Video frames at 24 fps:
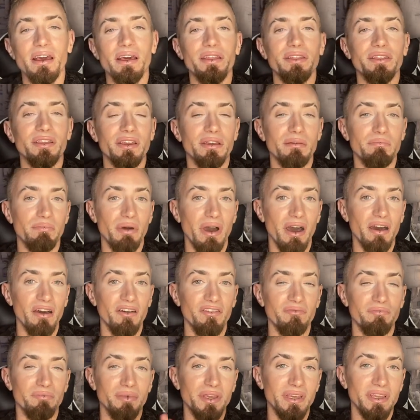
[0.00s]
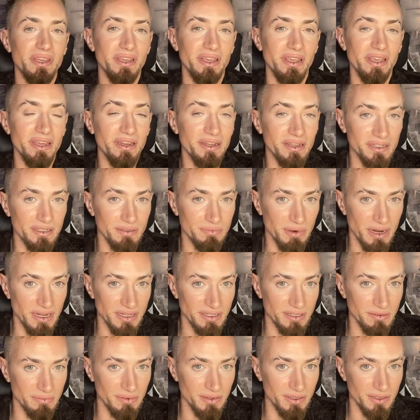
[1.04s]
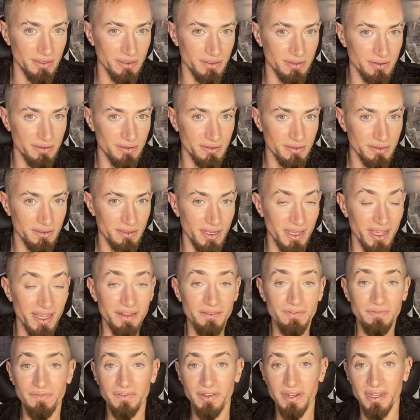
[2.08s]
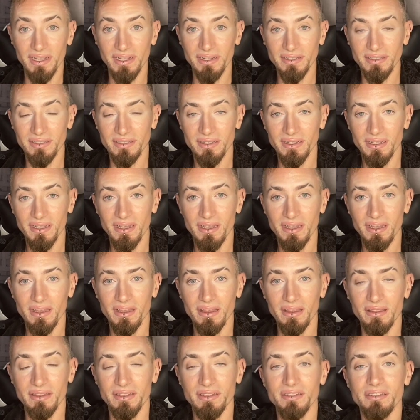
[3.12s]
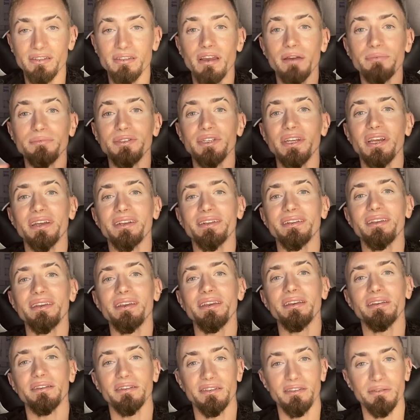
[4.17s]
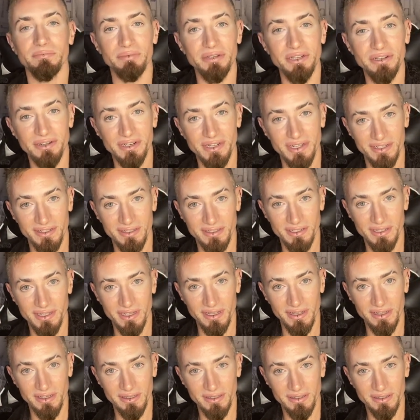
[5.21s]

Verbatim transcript: The above being inexpressible, infinite, the subject experiencing.